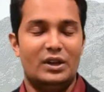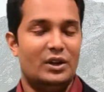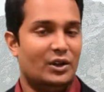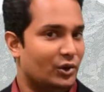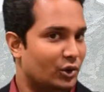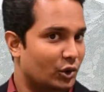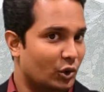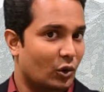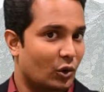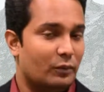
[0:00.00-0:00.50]

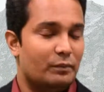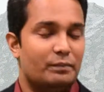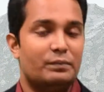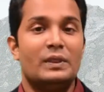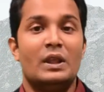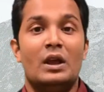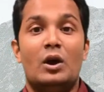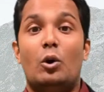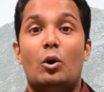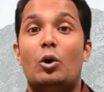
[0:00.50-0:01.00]
No.
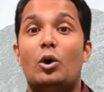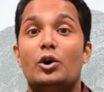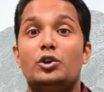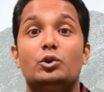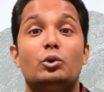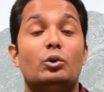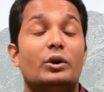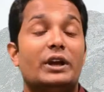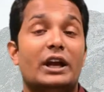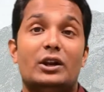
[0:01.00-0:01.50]
Or
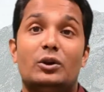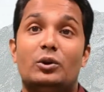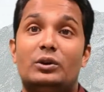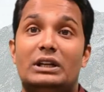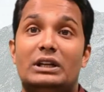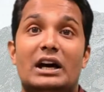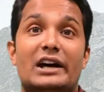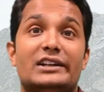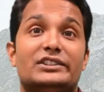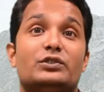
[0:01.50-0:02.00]
you
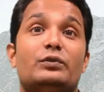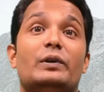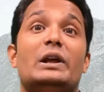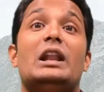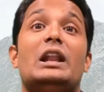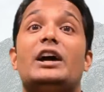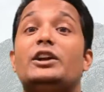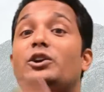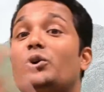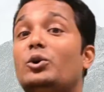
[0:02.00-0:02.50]
cannot ask,
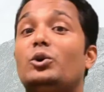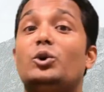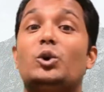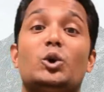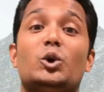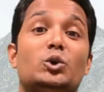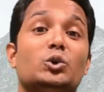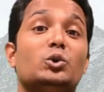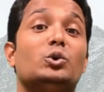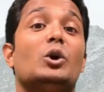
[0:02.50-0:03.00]
well, I don't
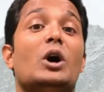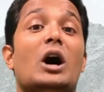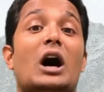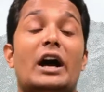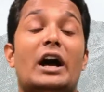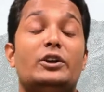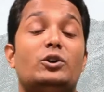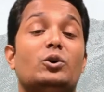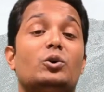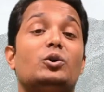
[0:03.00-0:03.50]

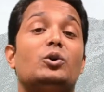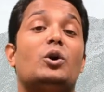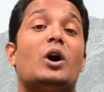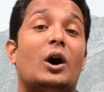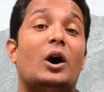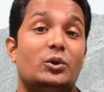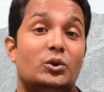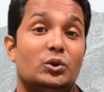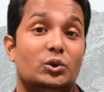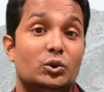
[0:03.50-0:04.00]
know
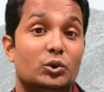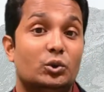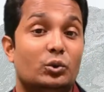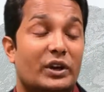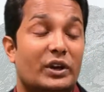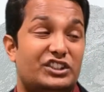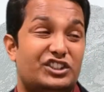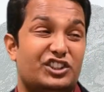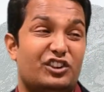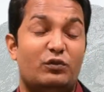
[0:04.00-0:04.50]
how to do
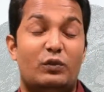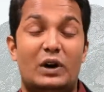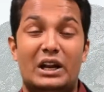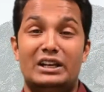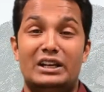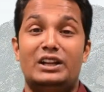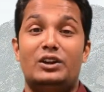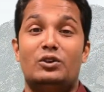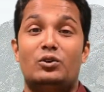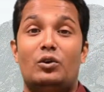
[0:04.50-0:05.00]
question
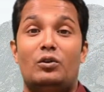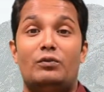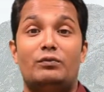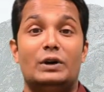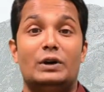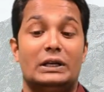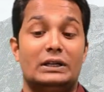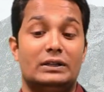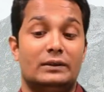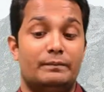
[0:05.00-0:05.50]
1 in
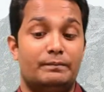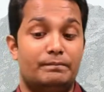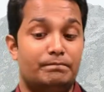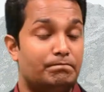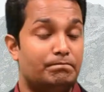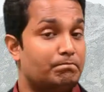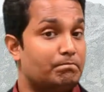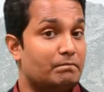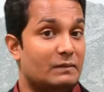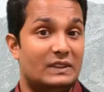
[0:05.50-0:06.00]
homework.
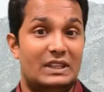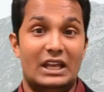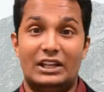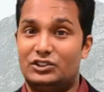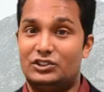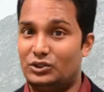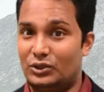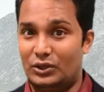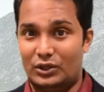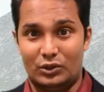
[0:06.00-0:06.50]

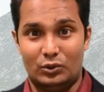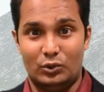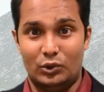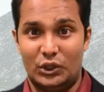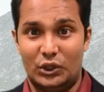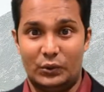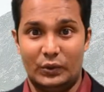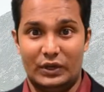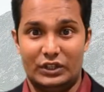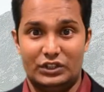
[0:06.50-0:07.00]
That's not a
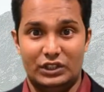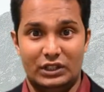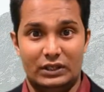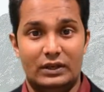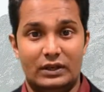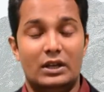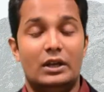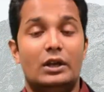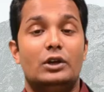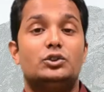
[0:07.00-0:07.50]
good question.
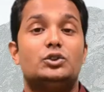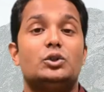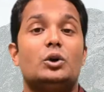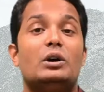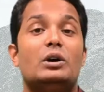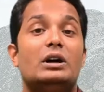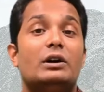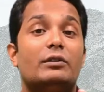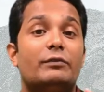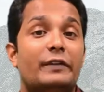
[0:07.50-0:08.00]

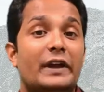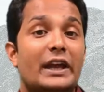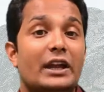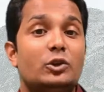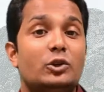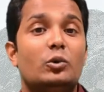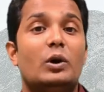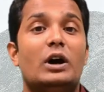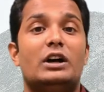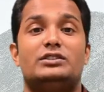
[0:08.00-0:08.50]
So a way
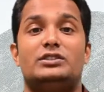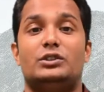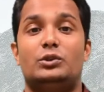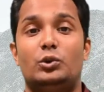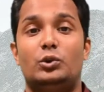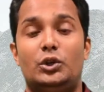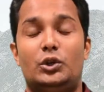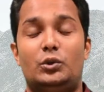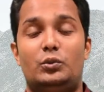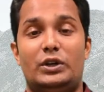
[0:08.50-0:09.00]
to ask a
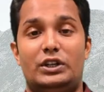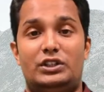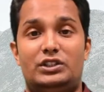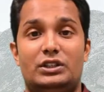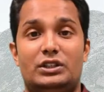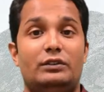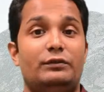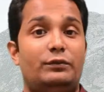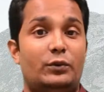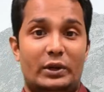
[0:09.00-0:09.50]
good
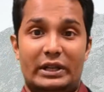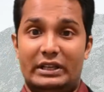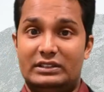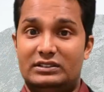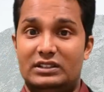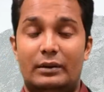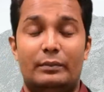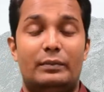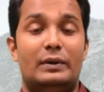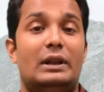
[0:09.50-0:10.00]
question, for
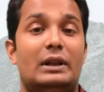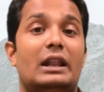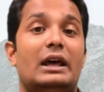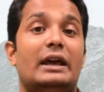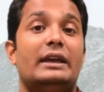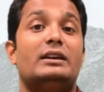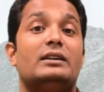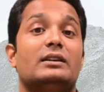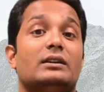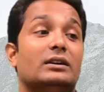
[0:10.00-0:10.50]
example,
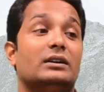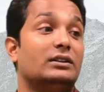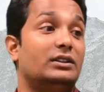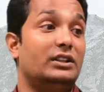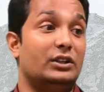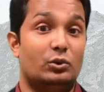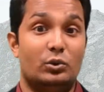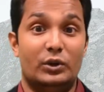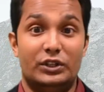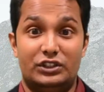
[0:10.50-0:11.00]
like
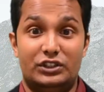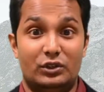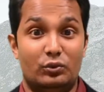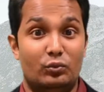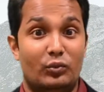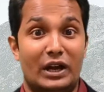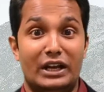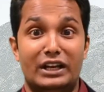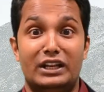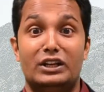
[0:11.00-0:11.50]
the question
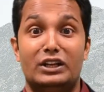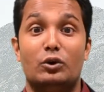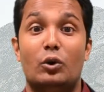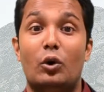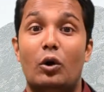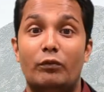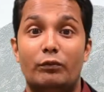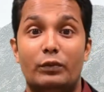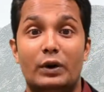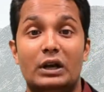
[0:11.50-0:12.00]
1 in
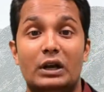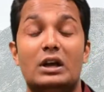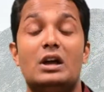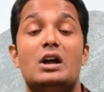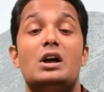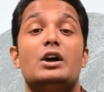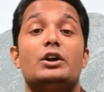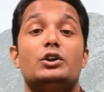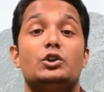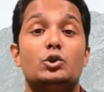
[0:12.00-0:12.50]
homework,
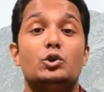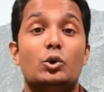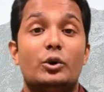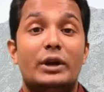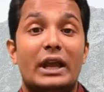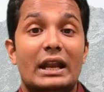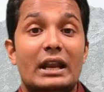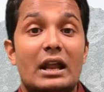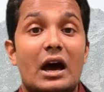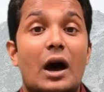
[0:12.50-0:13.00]
you
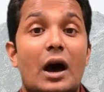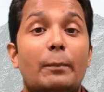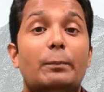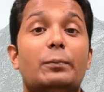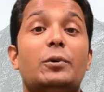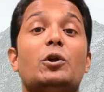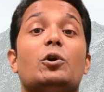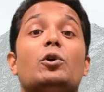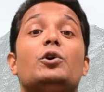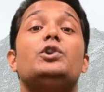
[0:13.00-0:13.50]
can
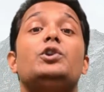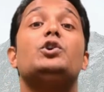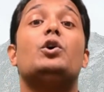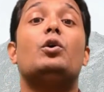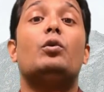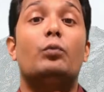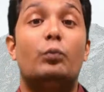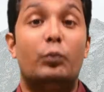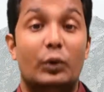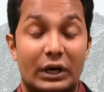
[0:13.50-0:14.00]
upload
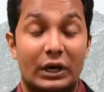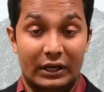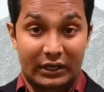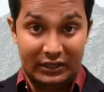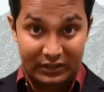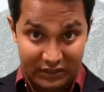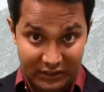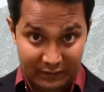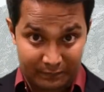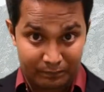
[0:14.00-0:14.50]
your
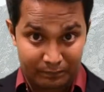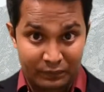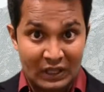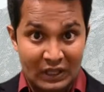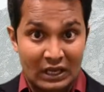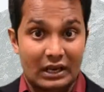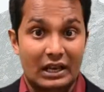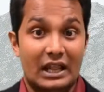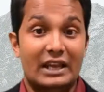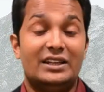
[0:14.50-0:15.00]
work.
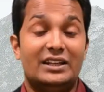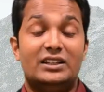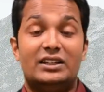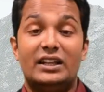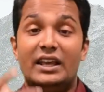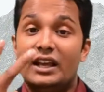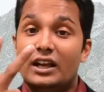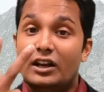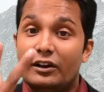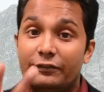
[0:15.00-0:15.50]
Like
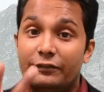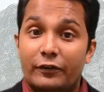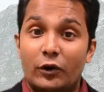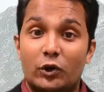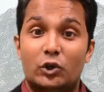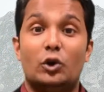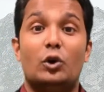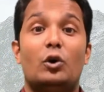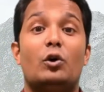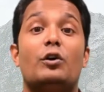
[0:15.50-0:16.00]
take a
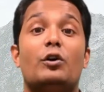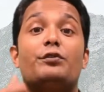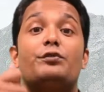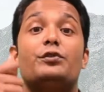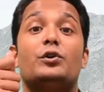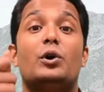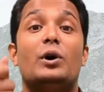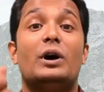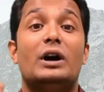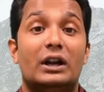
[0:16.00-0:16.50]
photo of
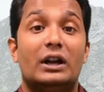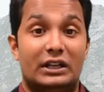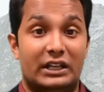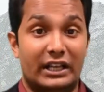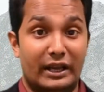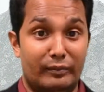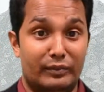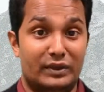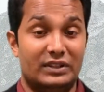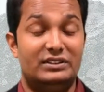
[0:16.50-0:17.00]
your
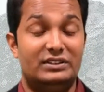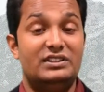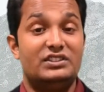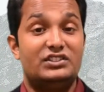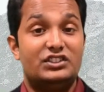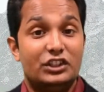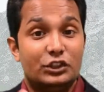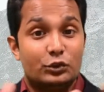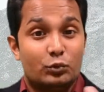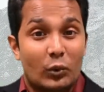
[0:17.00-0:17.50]
attempt.
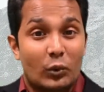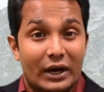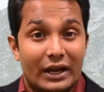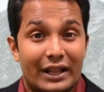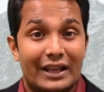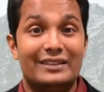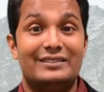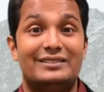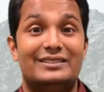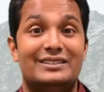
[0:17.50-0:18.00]
This is what
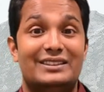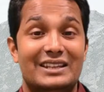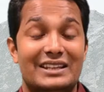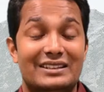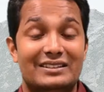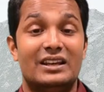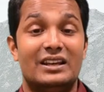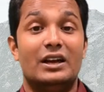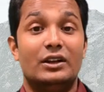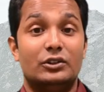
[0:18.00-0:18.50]
I
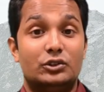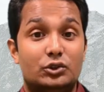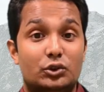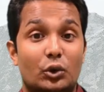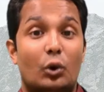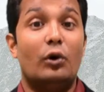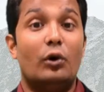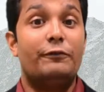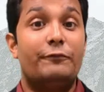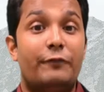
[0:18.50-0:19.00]
did
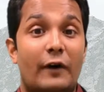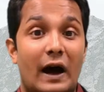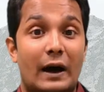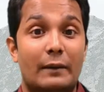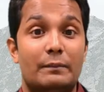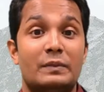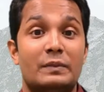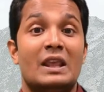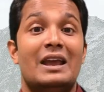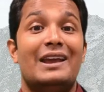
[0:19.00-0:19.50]
so far.
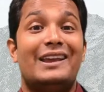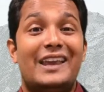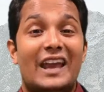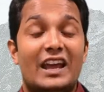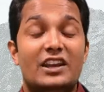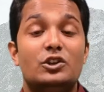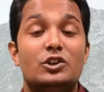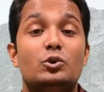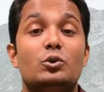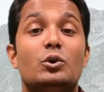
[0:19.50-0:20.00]

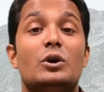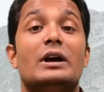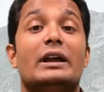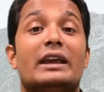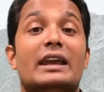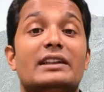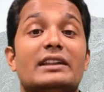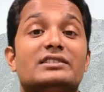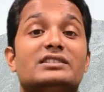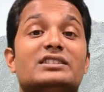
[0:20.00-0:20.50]

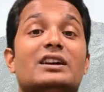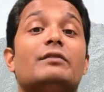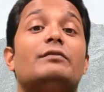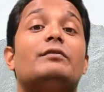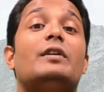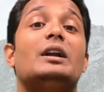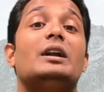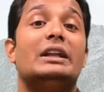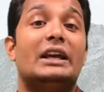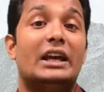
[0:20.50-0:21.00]
Can
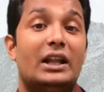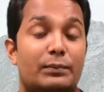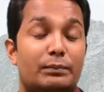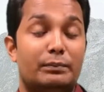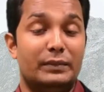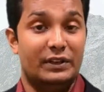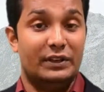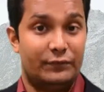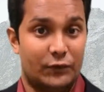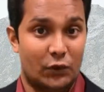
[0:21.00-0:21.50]
someone help
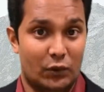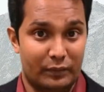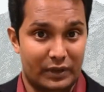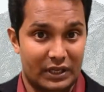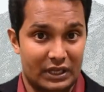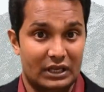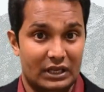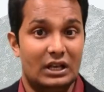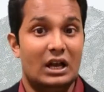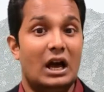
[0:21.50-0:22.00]
me from
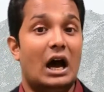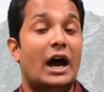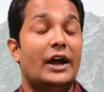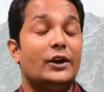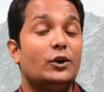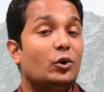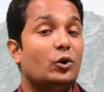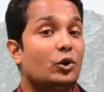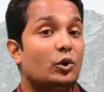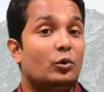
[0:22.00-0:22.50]
here? I
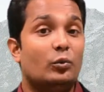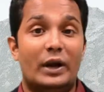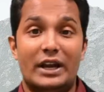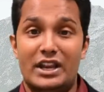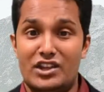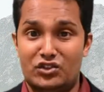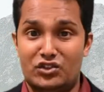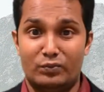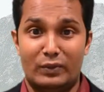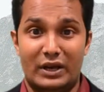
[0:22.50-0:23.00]
don't know what
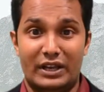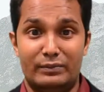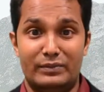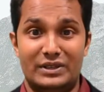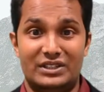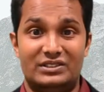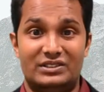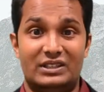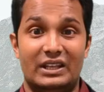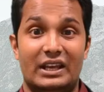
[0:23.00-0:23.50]
is my
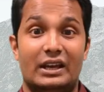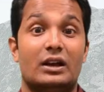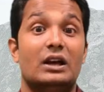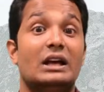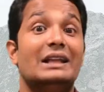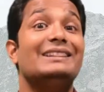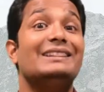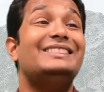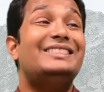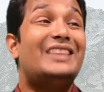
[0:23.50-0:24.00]
mistake.
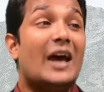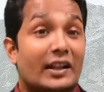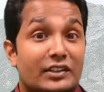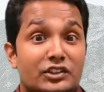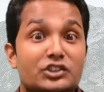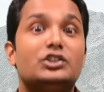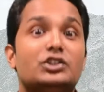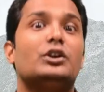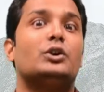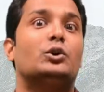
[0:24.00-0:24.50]

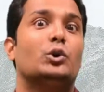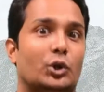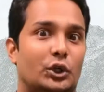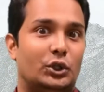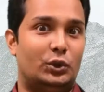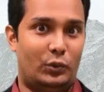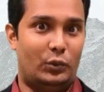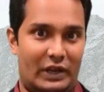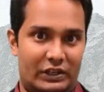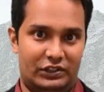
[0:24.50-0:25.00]
That's a good
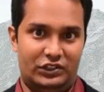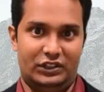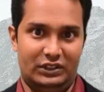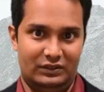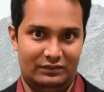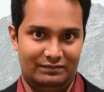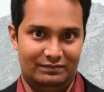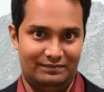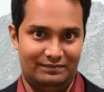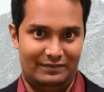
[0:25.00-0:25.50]
question.
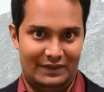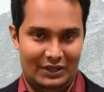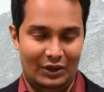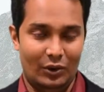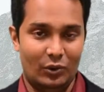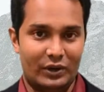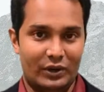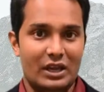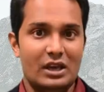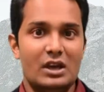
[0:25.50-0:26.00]

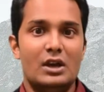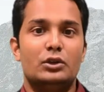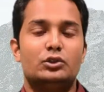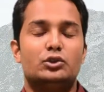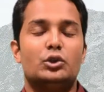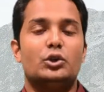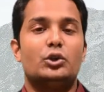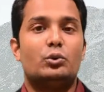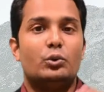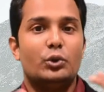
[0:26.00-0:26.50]
Okay,
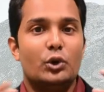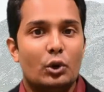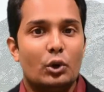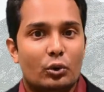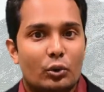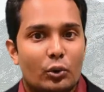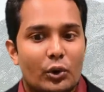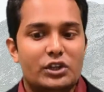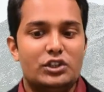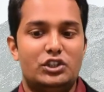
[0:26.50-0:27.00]
so your
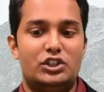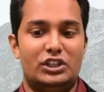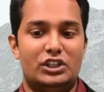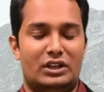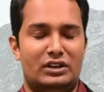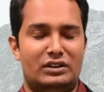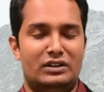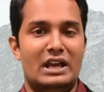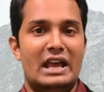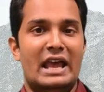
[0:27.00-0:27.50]

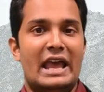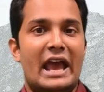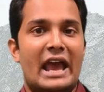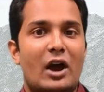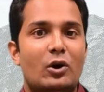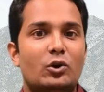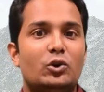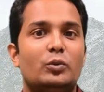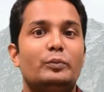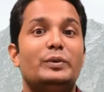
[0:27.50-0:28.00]
question
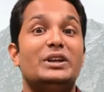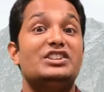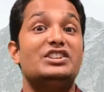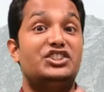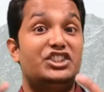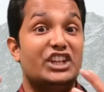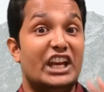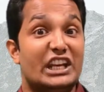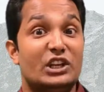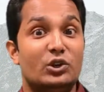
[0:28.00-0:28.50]
have to be
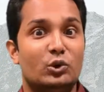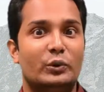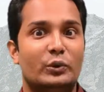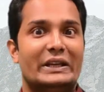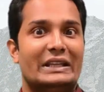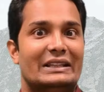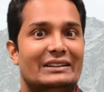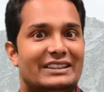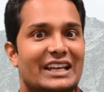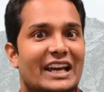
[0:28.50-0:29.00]

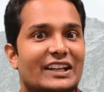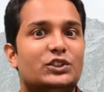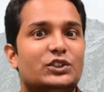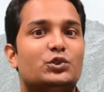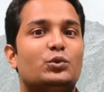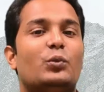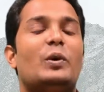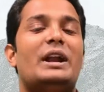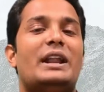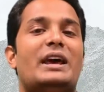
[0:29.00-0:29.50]
genuine.
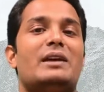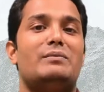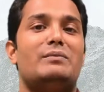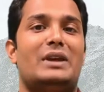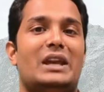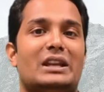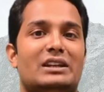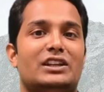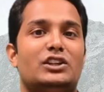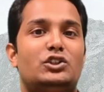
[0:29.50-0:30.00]
That's what I
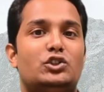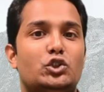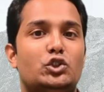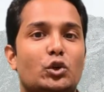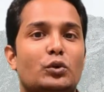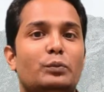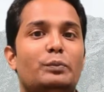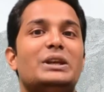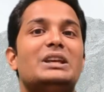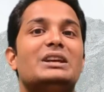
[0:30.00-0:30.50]
mean. It
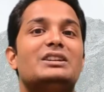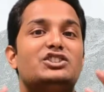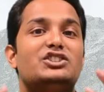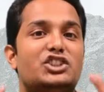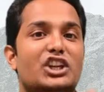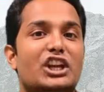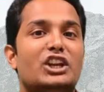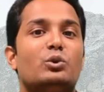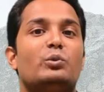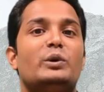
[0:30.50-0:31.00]
should be a
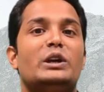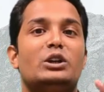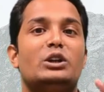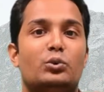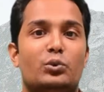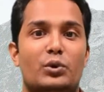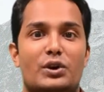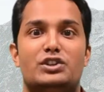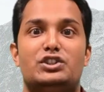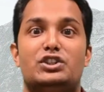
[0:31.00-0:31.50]
genuine
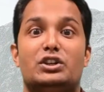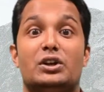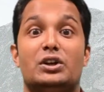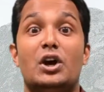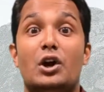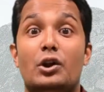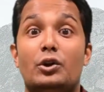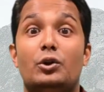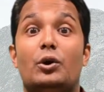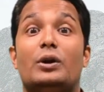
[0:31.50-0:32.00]
question,
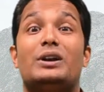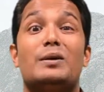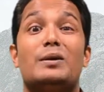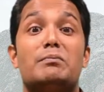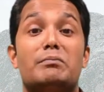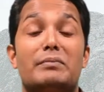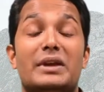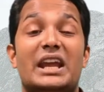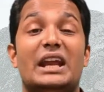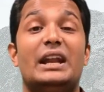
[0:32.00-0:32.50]
not a
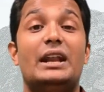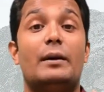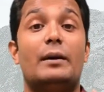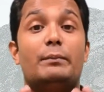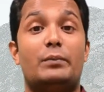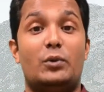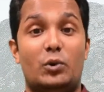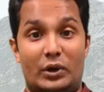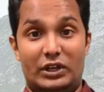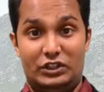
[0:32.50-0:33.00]
made
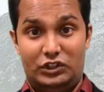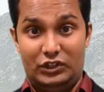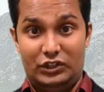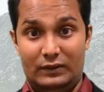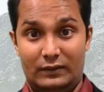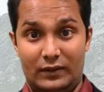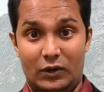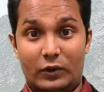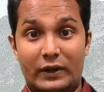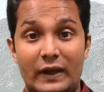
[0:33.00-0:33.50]
up question.
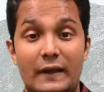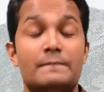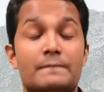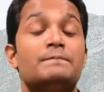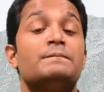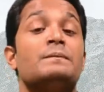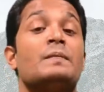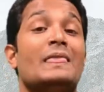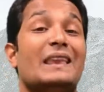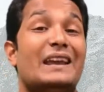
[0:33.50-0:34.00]
Okay,
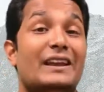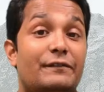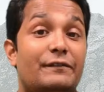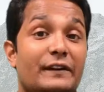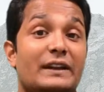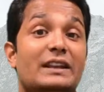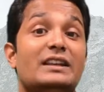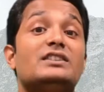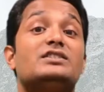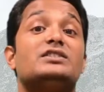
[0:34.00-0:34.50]
if
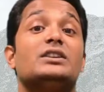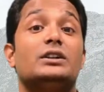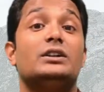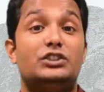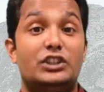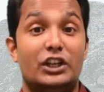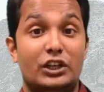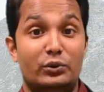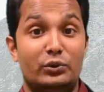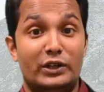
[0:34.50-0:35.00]
it is a
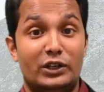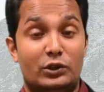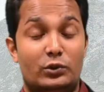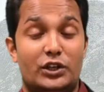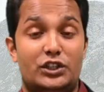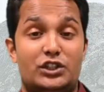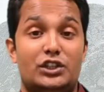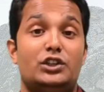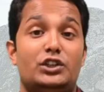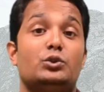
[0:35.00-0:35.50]
genuine
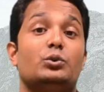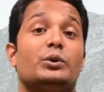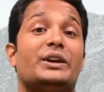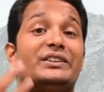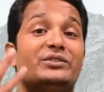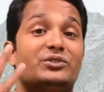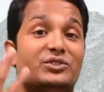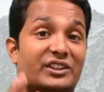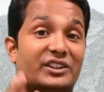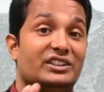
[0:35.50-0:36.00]
question, you
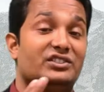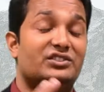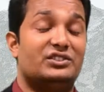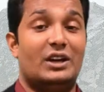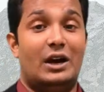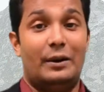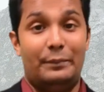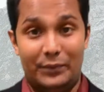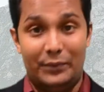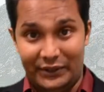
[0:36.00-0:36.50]
get 3
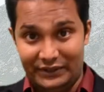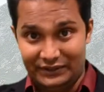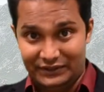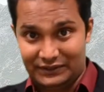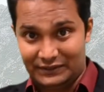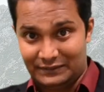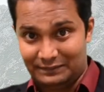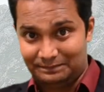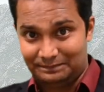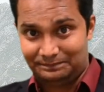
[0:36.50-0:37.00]
star
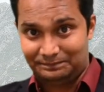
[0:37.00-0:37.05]
points.